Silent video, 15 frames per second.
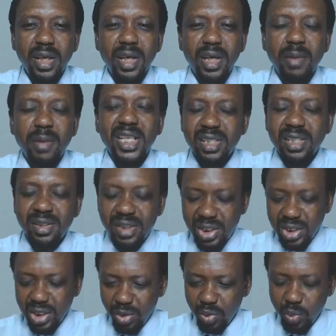Imagine
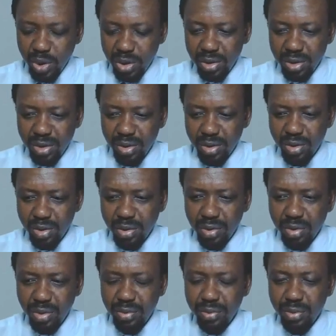someone
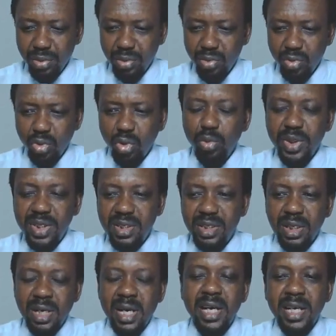who
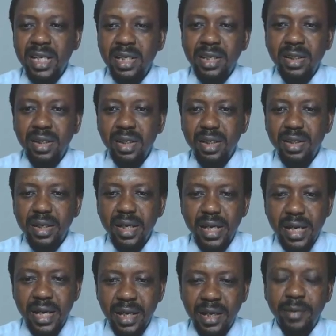is lying
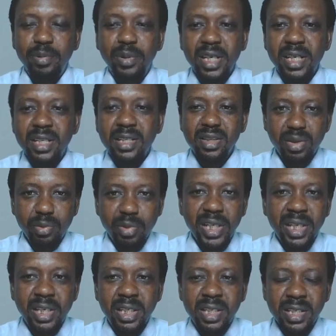helpless on the
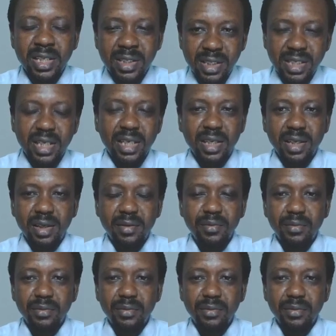bed, is sick,